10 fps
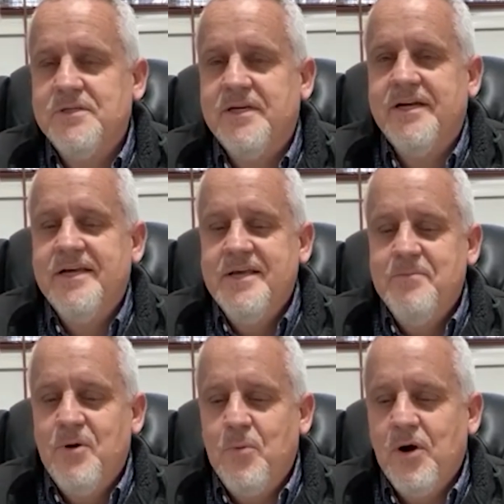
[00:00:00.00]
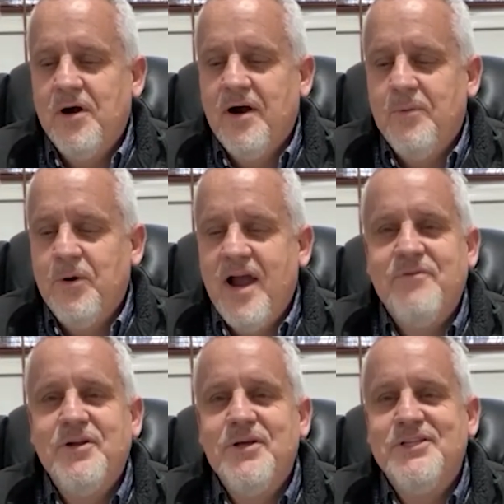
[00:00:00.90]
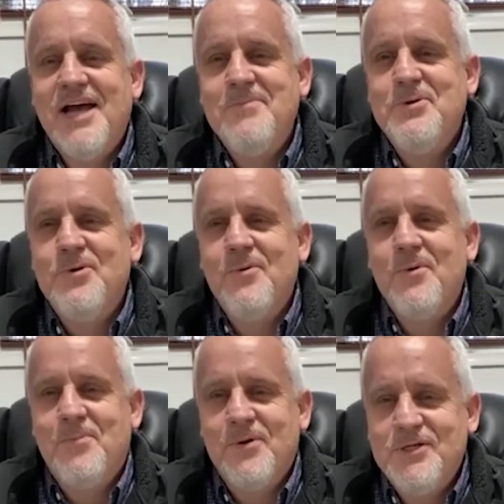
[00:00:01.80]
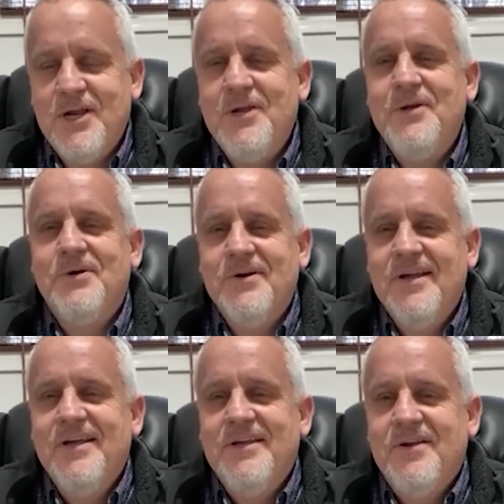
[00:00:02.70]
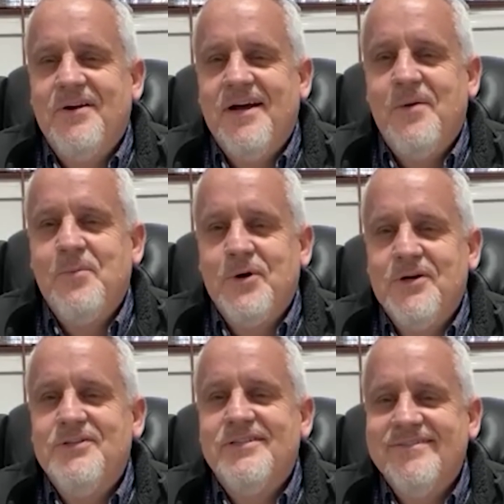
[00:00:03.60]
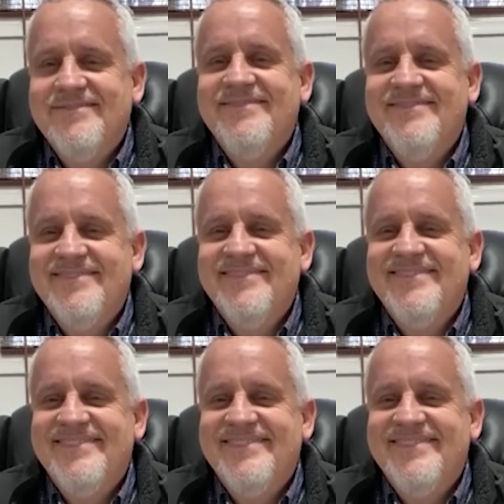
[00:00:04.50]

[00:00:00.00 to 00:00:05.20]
Uh, but we're we're having a good time doing it. We appreciate your your kind words. Good